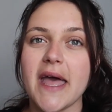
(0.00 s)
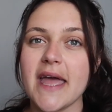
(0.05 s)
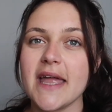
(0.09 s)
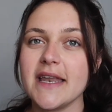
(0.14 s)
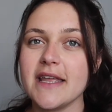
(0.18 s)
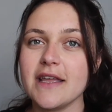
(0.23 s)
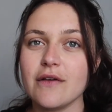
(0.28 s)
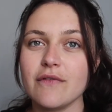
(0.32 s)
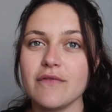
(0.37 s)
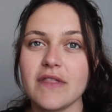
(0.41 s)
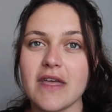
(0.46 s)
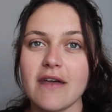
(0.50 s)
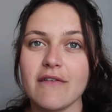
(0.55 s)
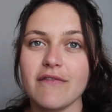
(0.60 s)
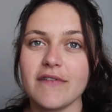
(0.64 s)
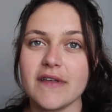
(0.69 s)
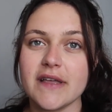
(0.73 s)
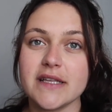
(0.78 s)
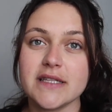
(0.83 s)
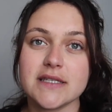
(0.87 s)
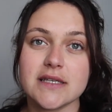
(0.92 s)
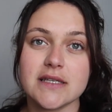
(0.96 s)
any of their
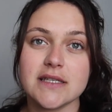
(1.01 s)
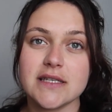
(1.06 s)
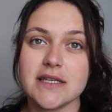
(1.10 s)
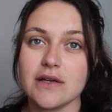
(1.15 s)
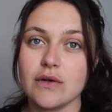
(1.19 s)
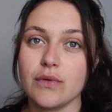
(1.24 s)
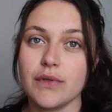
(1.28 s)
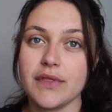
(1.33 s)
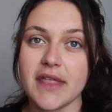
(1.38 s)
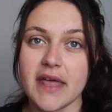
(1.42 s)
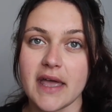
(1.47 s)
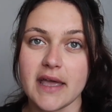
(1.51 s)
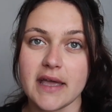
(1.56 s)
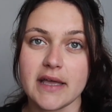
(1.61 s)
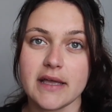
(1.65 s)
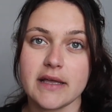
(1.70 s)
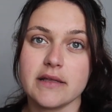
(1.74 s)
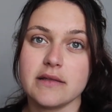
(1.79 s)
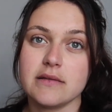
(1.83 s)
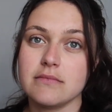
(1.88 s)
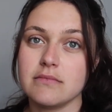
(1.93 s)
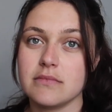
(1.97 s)
feeds until
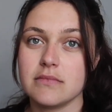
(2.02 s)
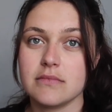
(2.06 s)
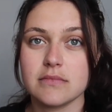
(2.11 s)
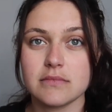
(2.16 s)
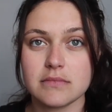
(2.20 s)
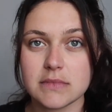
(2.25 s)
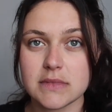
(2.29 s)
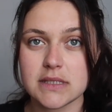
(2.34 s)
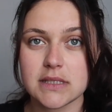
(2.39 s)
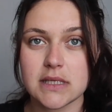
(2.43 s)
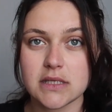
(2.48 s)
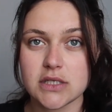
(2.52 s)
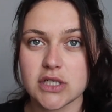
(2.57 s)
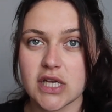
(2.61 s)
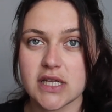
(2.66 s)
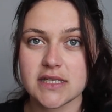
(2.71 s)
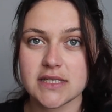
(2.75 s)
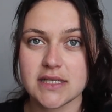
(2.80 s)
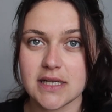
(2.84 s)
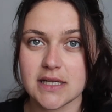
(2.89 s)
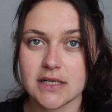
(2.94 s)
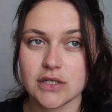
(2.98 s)
they
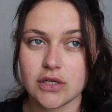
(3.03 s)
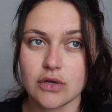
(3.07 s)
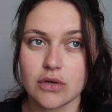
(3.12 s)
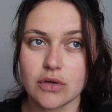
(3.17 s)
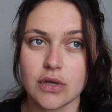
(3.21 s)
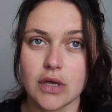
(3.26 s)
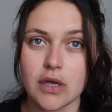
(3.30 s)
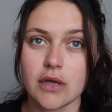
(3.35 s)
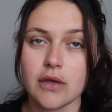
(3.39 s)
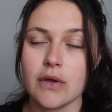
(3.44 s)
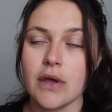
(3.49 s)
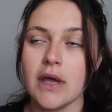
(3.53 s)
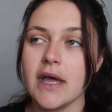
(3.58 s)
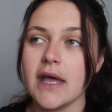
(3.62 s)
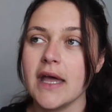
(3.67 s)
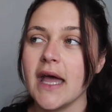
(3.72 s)
suggest it to you.